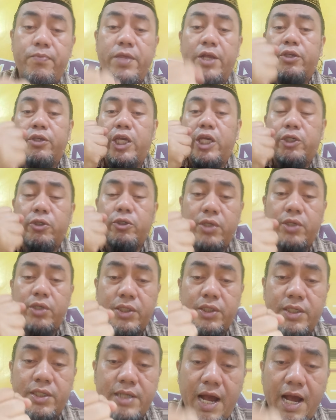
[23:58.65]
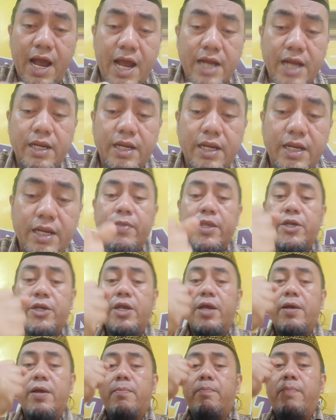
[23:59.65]
that Jesus is God
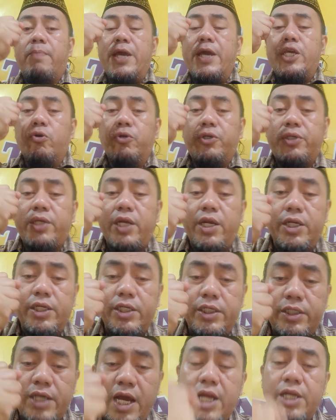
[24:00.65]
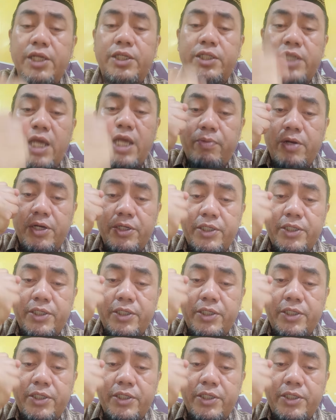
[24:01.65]
by using John chapter